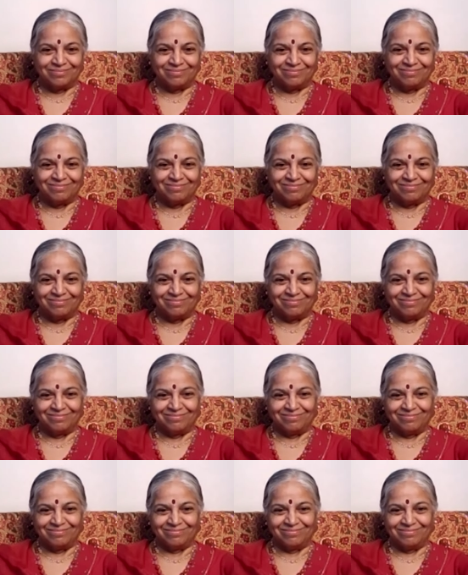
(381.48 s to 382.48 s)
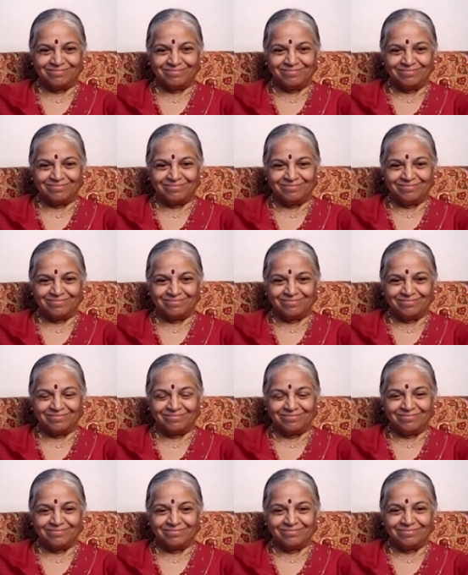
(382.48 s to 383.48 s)

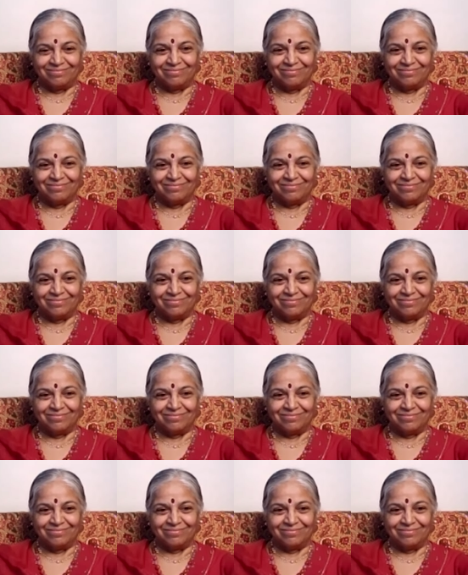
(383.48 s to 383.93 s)
(no one is talking)